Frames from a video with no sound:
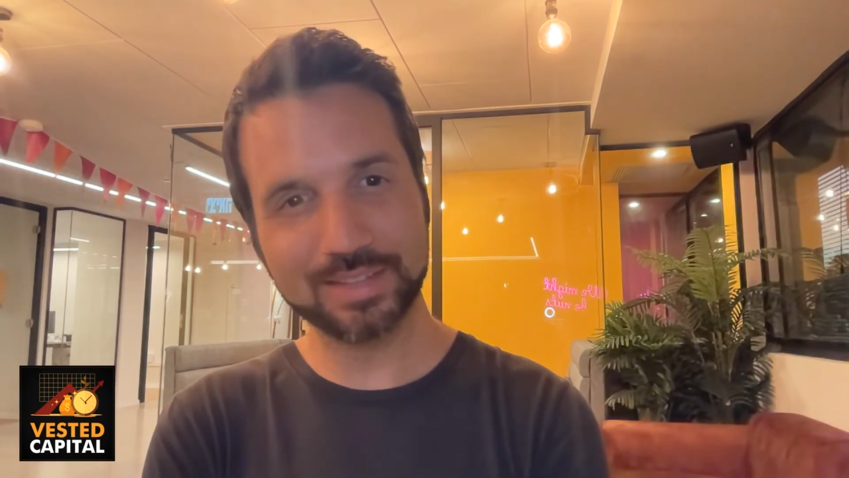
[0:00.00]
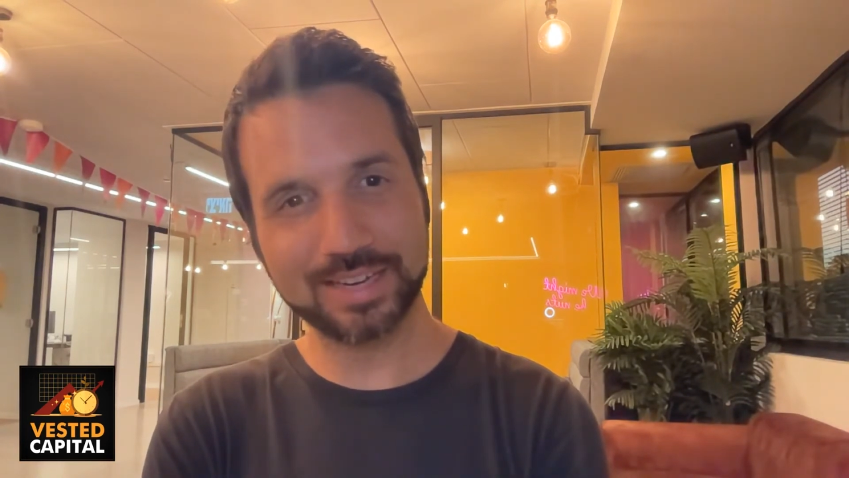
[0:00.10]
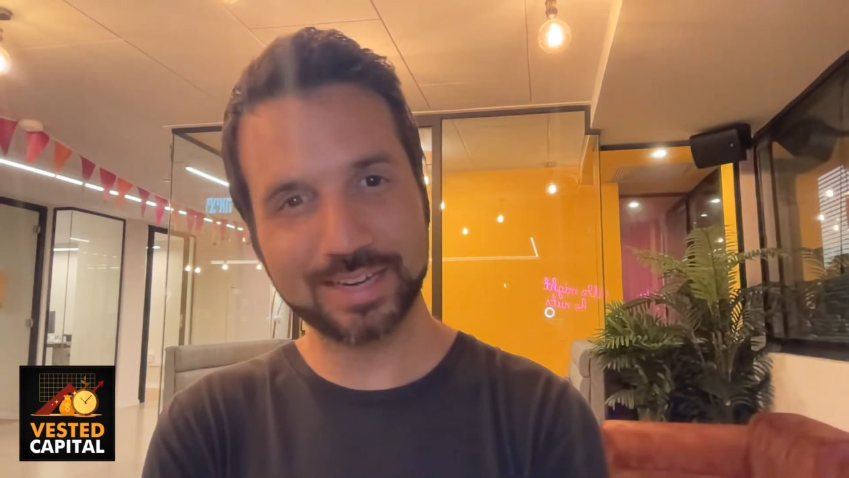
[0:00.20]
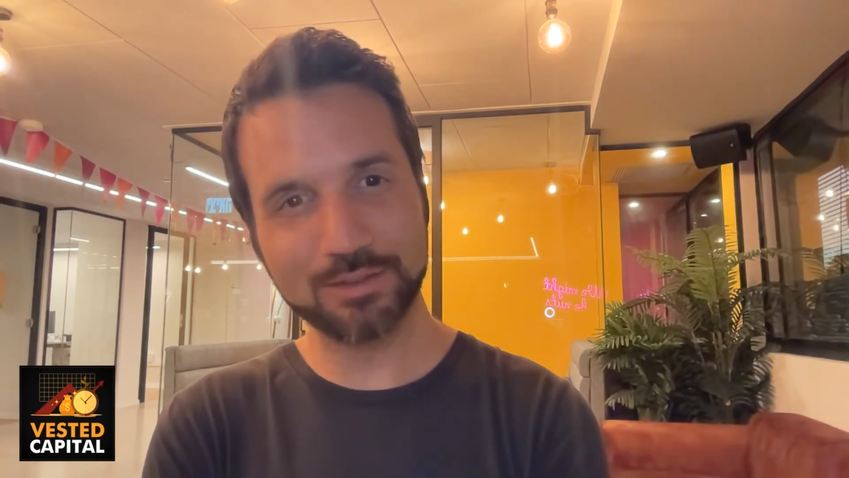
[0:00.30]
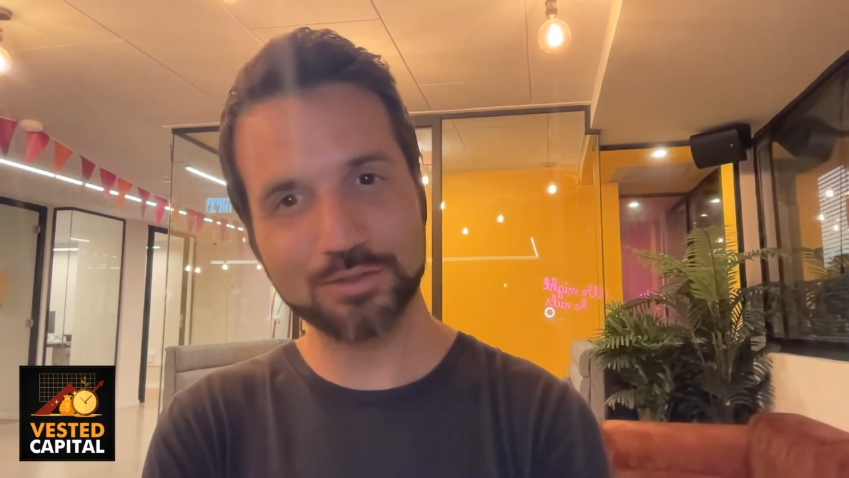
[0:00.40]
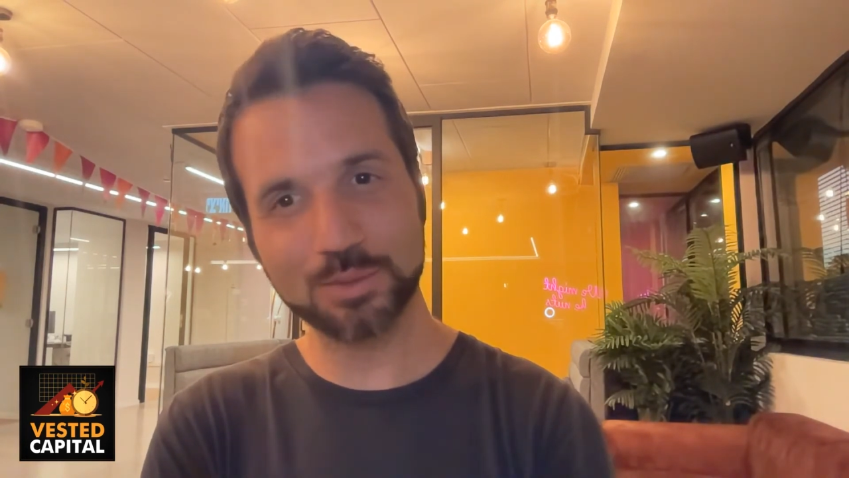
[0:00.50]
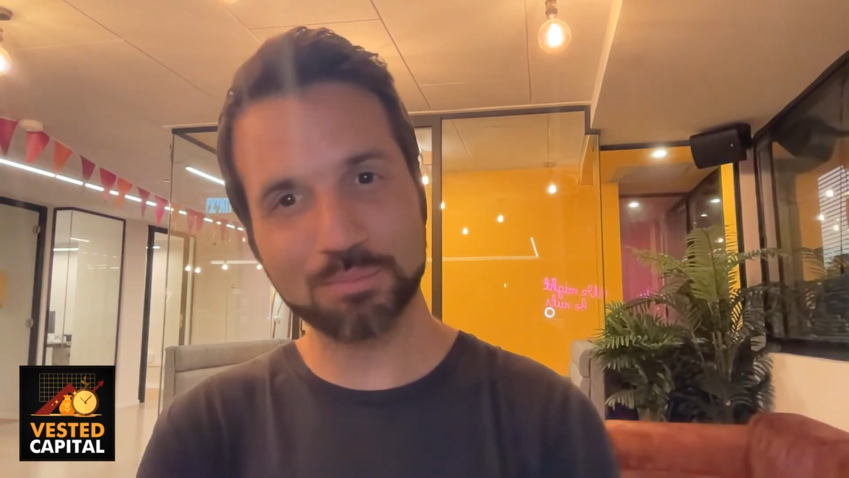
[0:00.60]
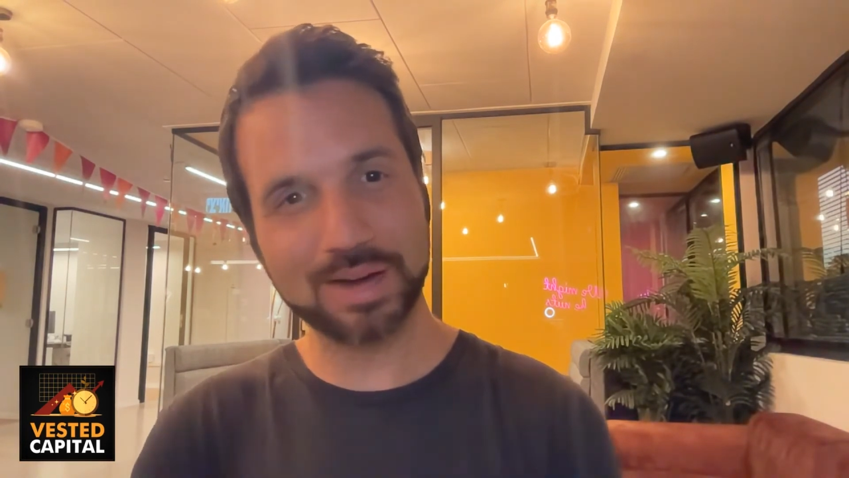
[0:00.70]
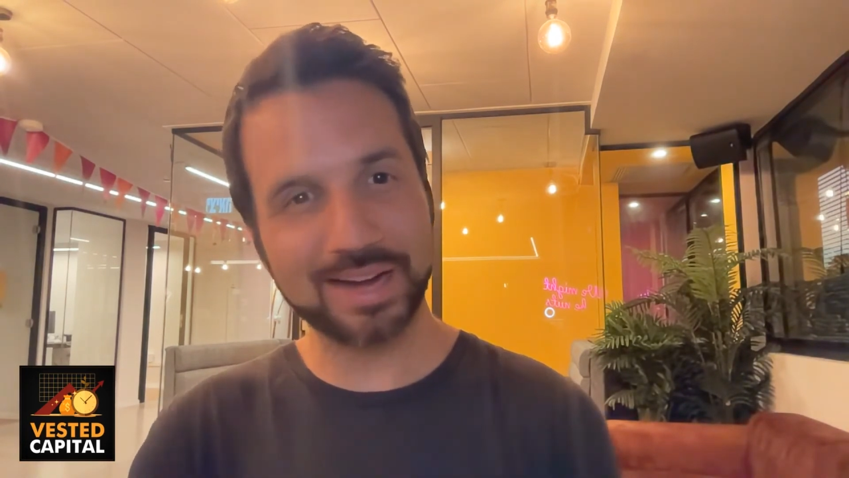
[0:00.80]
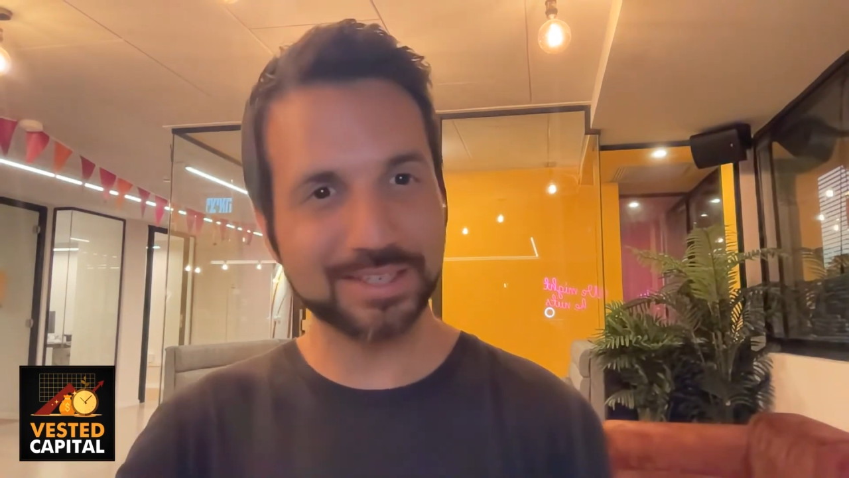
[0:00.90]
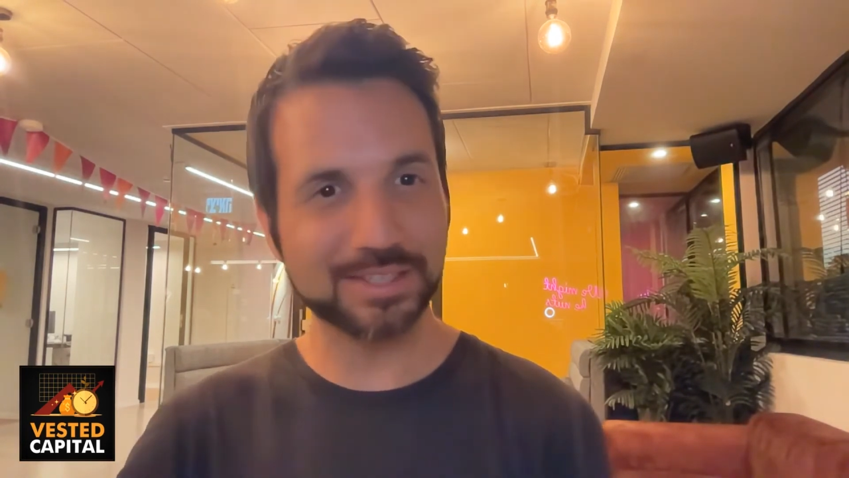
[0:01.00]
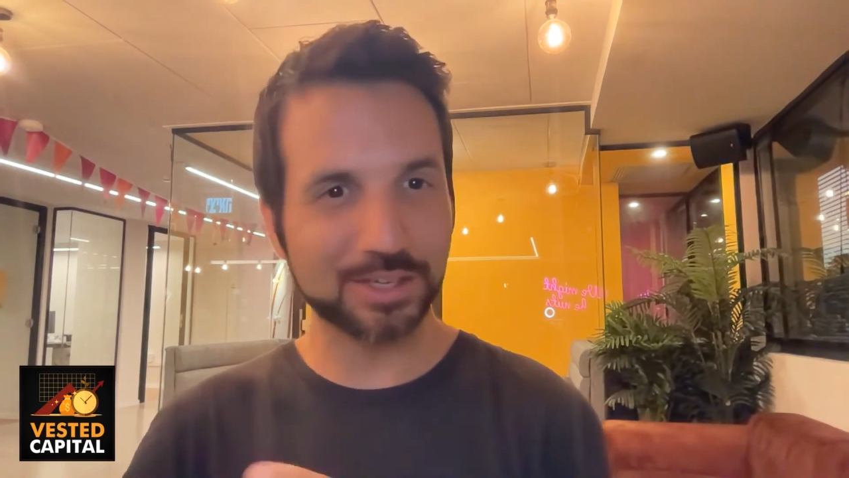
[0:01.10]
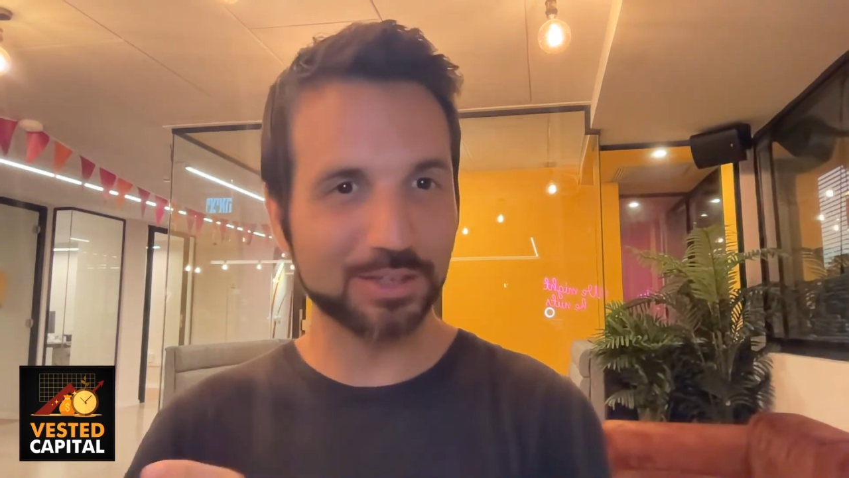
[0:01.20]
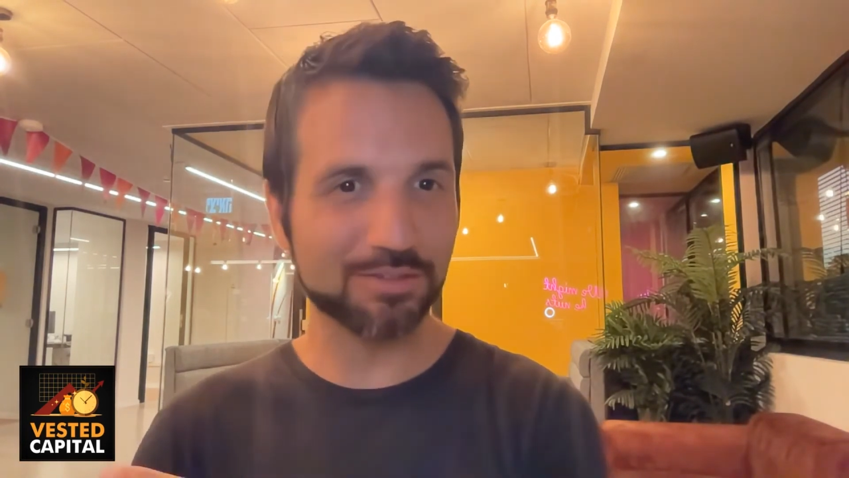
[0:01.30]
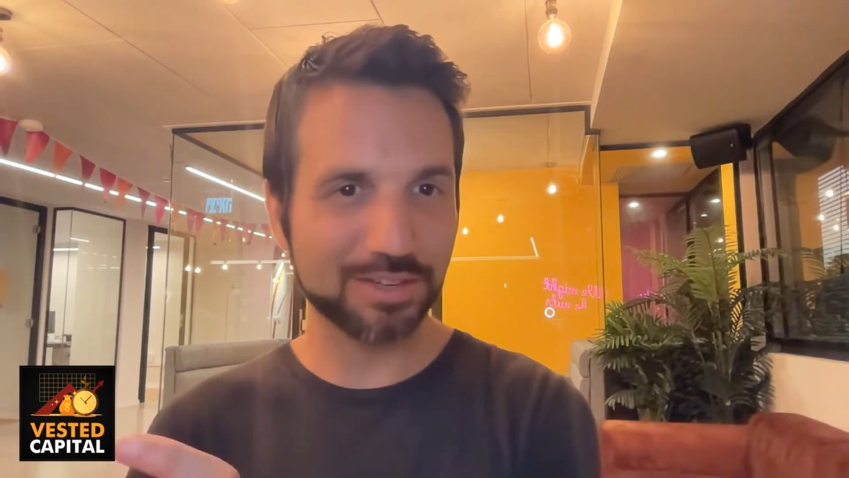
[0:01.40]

kind of combines all of the